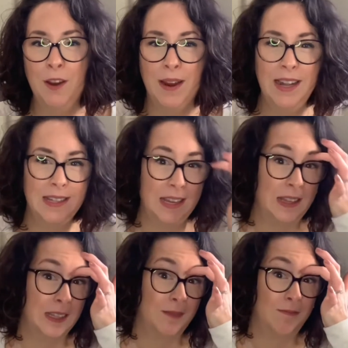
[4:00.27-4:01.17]
right? It's like
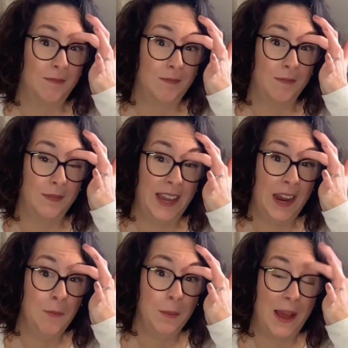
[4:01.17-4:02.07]
this
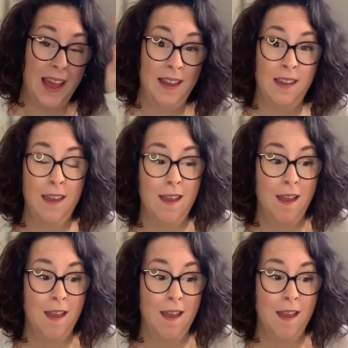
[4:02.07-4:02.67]
camera bag.